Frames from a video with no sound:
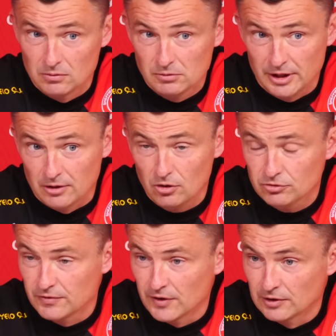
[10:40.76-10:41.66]
Yeah,
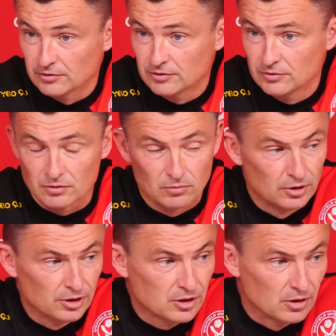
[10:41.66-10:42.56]
lots of things. So
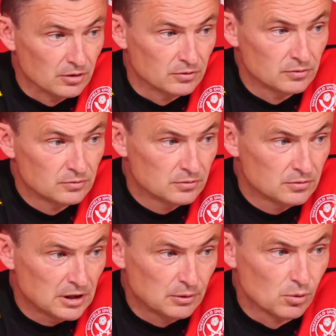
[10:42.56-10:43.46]
working on
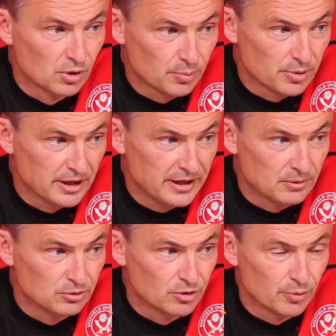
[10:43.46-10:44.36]
how we want to play,
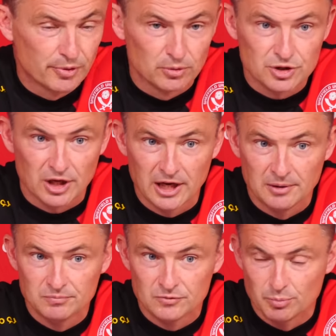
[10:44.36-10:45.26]
how we're going to approach the
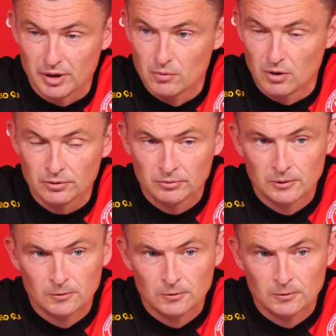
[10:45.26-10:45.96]
game, the big one.